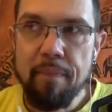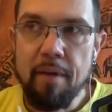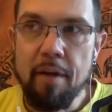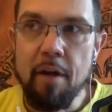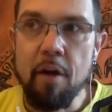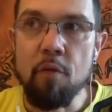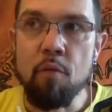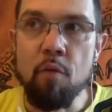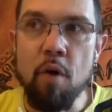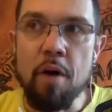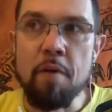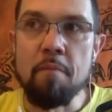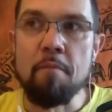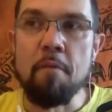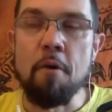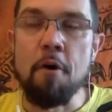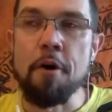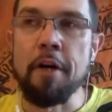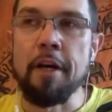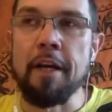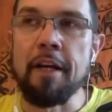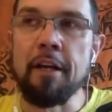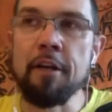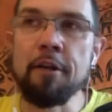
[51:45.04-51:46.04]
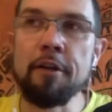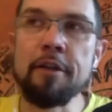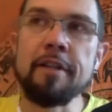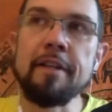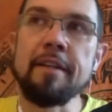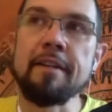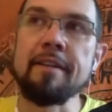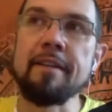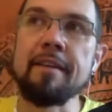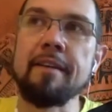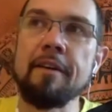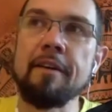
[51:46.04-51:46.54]
one morning looked
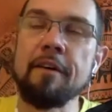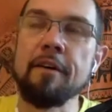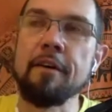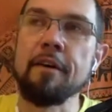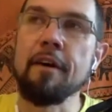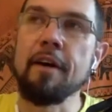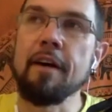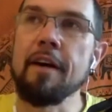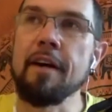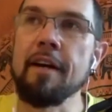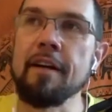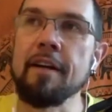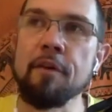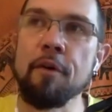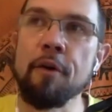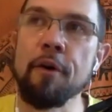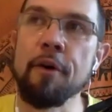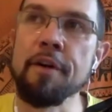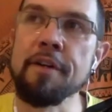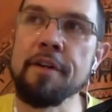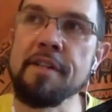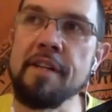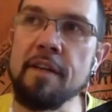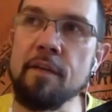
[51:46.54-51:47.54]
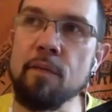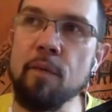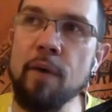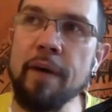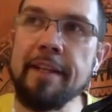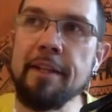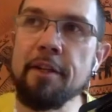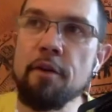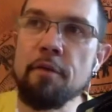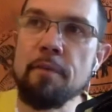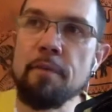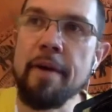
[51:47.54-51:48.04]
at at her and said why
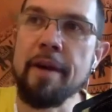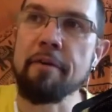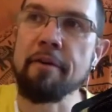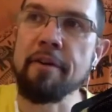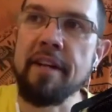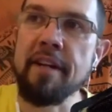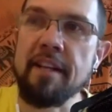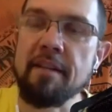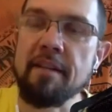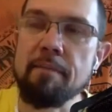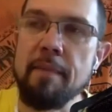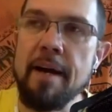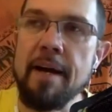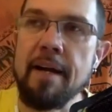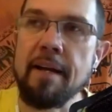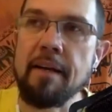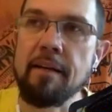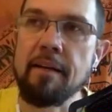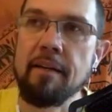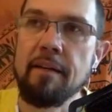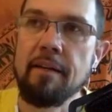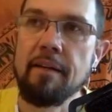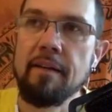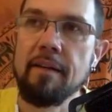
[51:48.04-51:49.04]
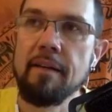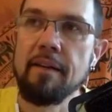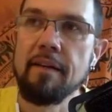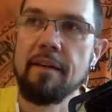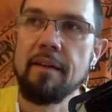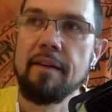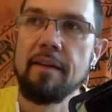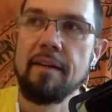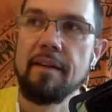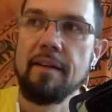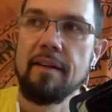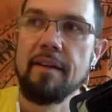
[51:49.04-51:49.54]
did you marry that man
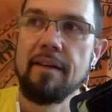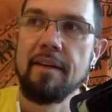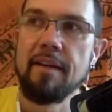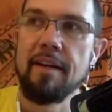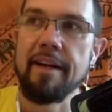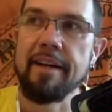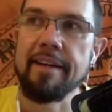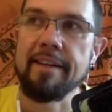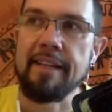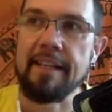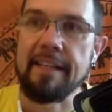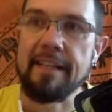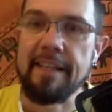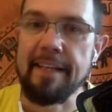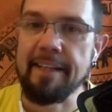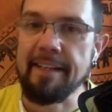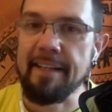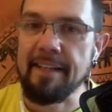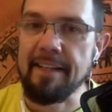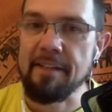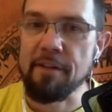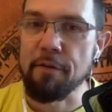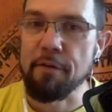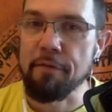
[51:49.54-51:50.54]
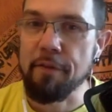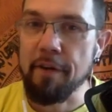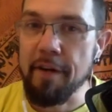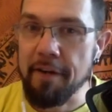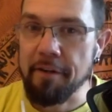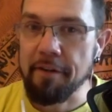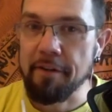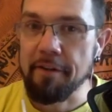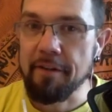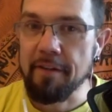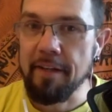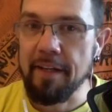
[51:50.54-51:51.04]
and like, hey, that's your
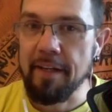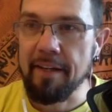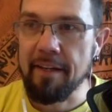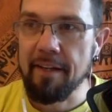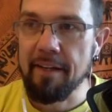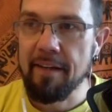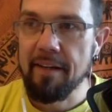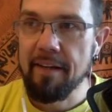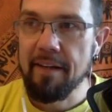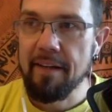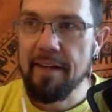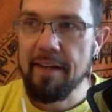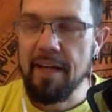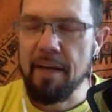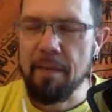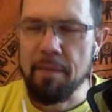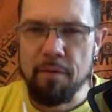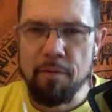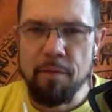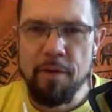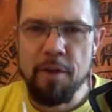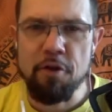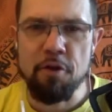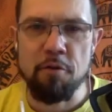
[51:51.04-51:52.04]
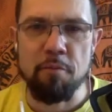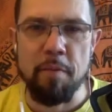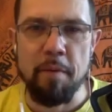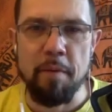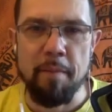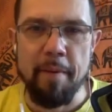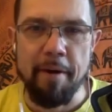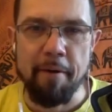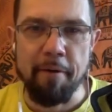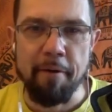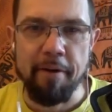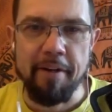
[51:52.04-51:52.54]
father. Like, yeah, but we should be
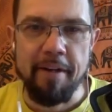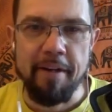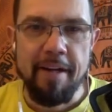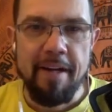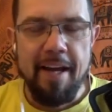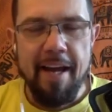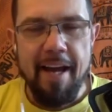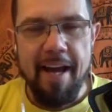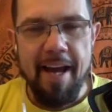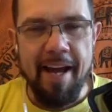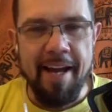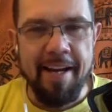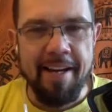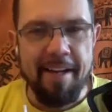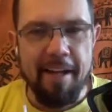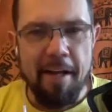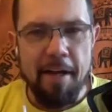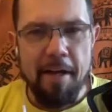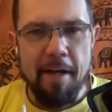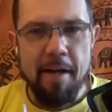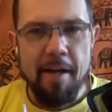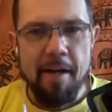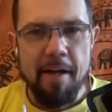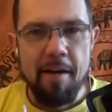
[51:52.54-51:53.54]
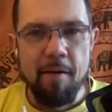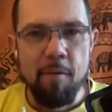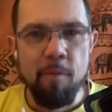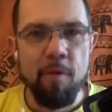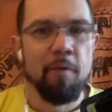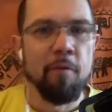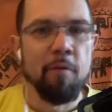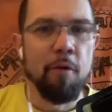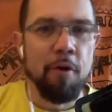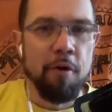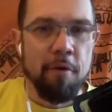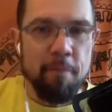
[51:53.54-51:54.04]
married. And we
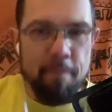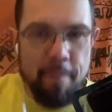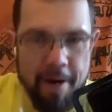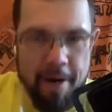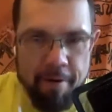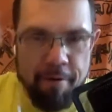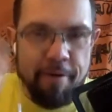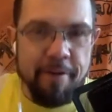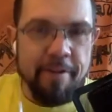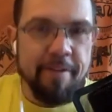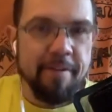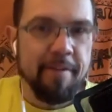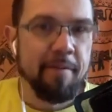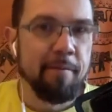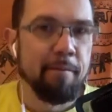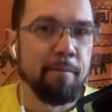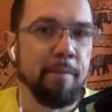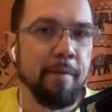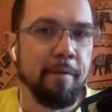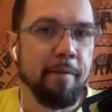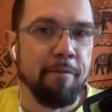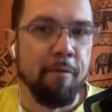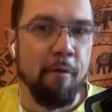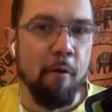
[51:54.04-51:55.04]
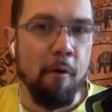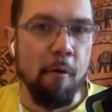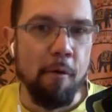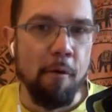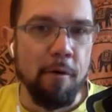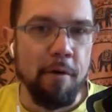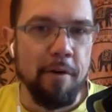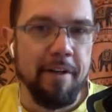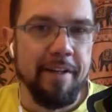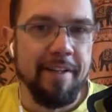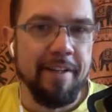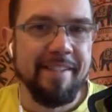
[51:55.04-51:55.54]
were married
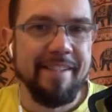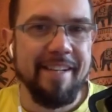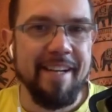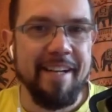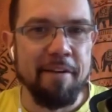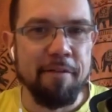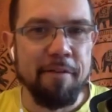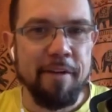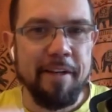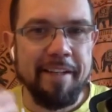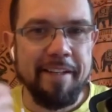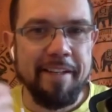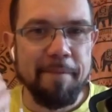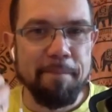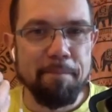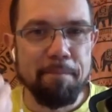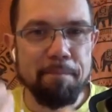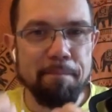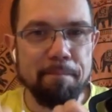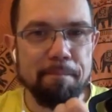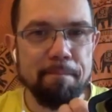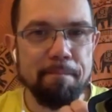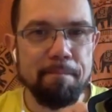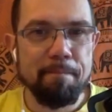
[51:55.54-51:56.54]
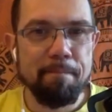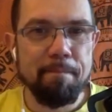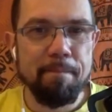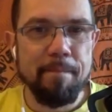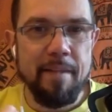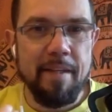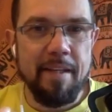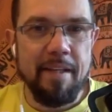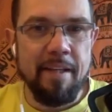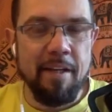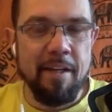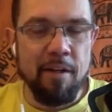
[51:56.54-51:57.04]
before. It's kind of like,
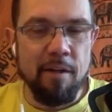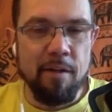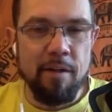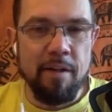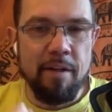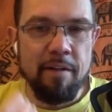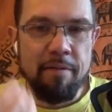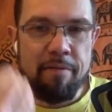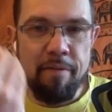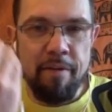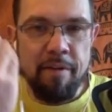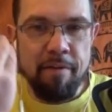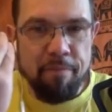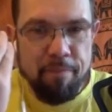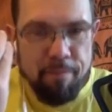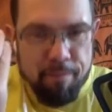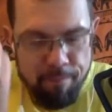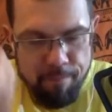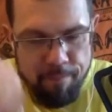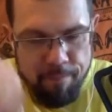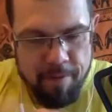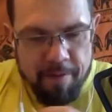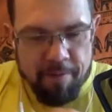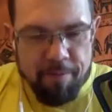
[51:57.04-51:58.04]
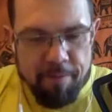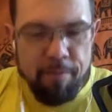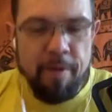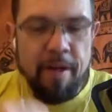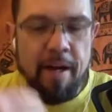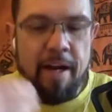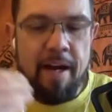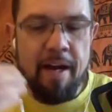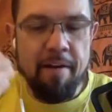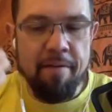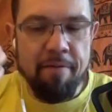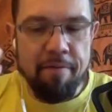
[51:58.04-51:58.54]
you know, if if if we
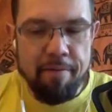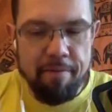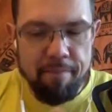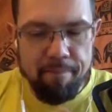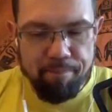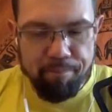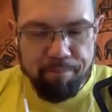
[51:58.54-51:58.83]
have